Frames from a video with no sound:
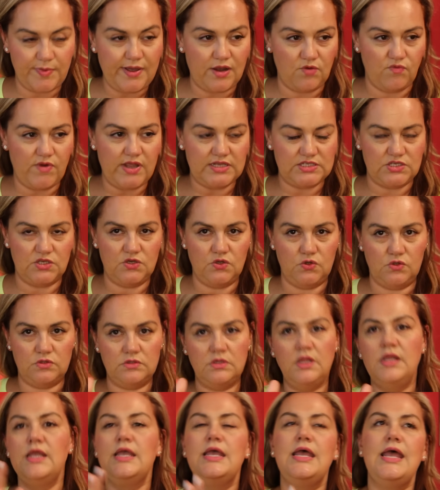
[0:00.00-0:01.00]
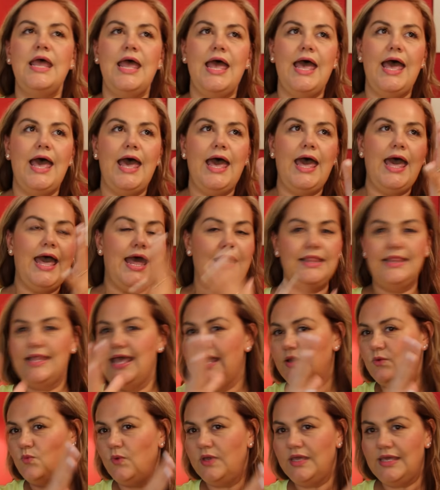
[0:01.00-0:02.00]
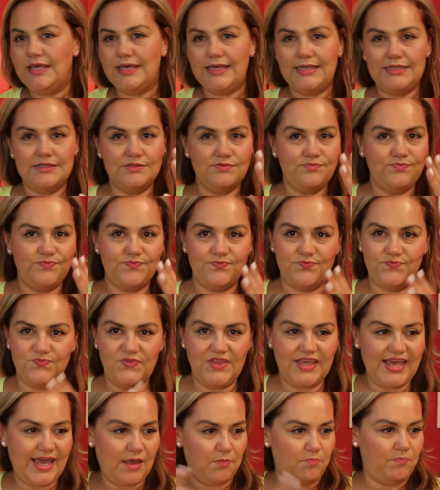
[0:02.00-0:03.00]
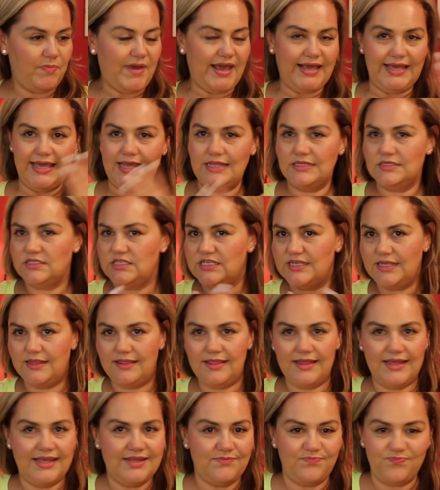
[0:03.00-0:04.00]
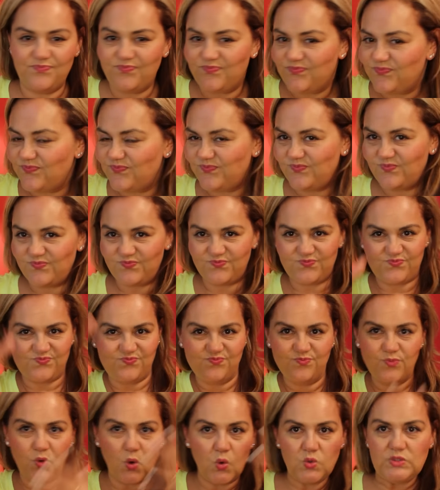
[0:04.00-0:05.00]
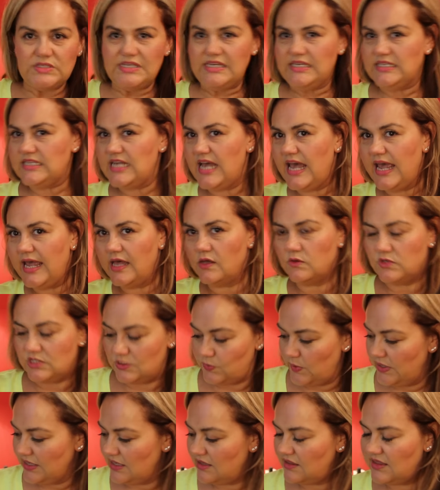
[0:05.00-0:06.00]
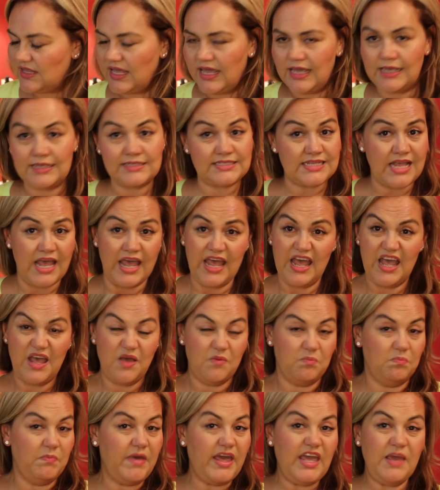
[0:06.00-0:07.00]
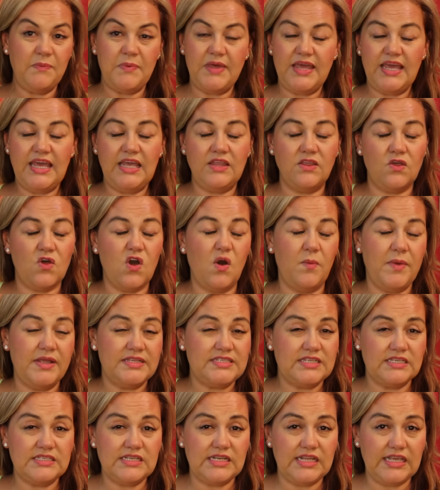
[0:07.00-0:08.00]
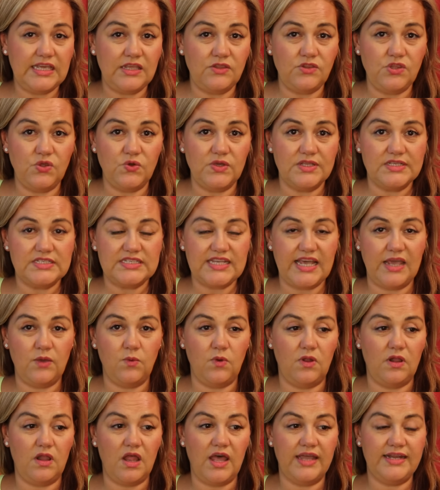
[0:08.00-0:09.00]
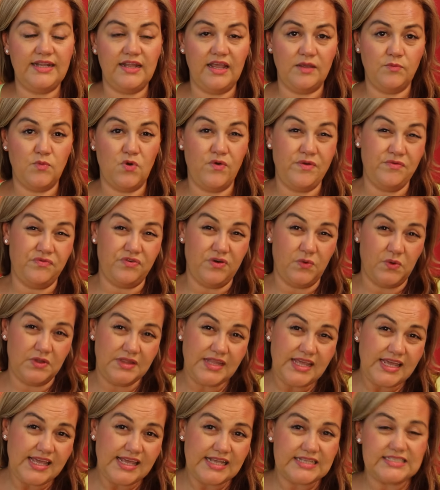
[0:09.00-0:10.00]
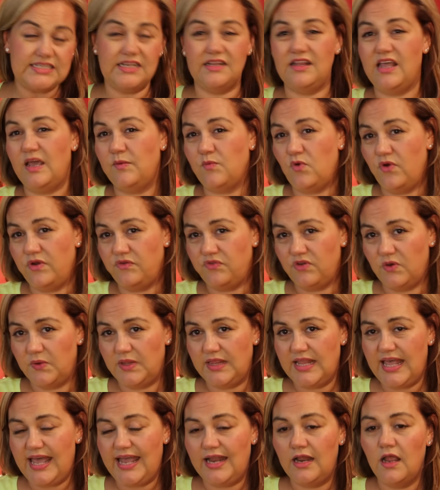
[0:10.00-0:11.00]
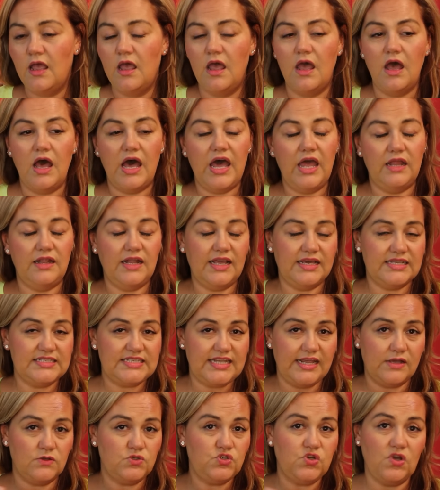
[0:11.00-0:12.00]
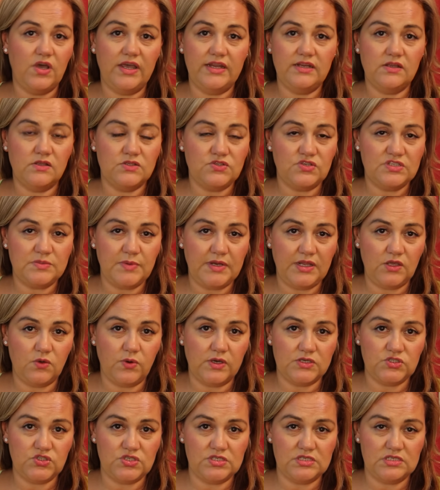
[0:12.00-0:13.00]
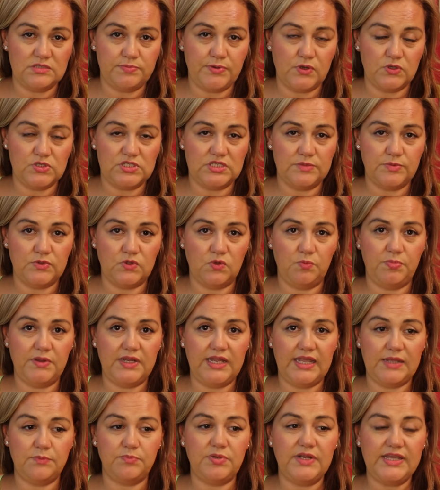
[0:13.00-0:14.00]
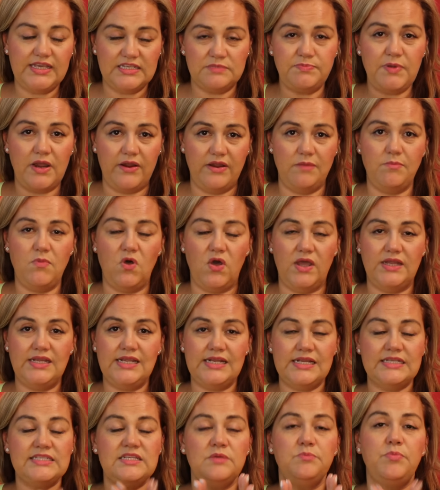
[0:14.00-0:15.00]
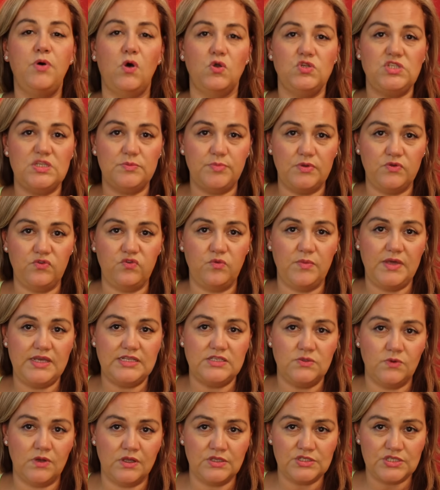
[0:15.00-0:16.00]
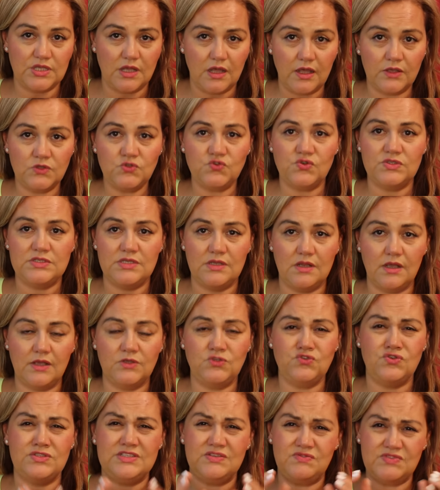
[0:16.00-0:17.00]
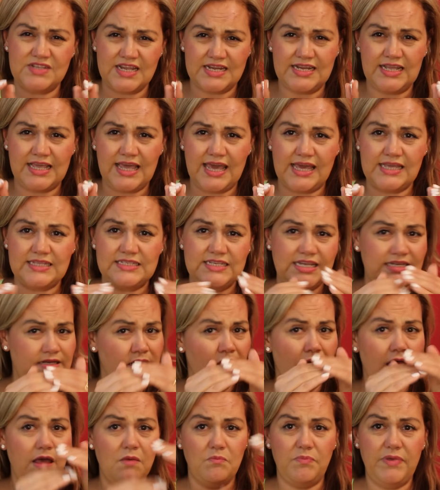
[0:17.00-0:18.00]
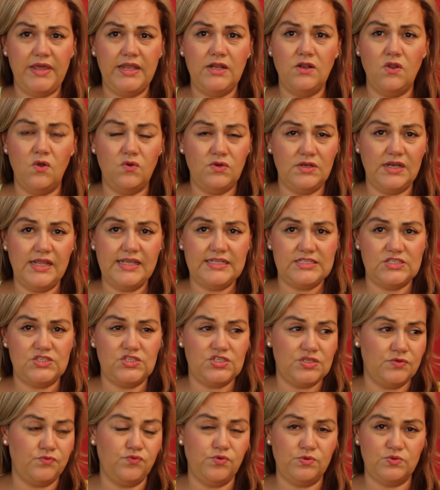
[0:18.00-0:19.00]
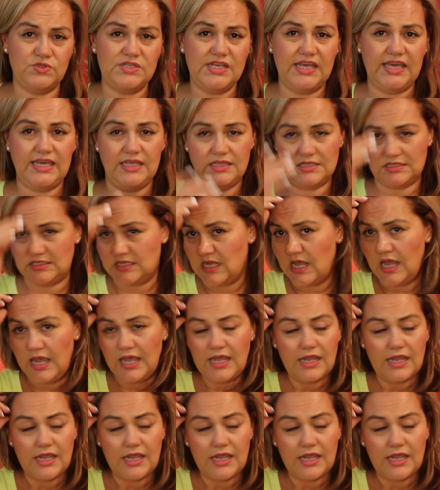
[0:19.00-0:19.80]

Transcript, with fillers: about retinol and then we can get back into the more detail swing of things. Maybe the comments underneath you can say, well, I'd like more info on this, I'd like more info on that. I, like I say, I'll try and answer as many questions as possible, but it, please bear in mind, it is impossible for me to answer hundreds and hundreds of dedicated, big long lists of routines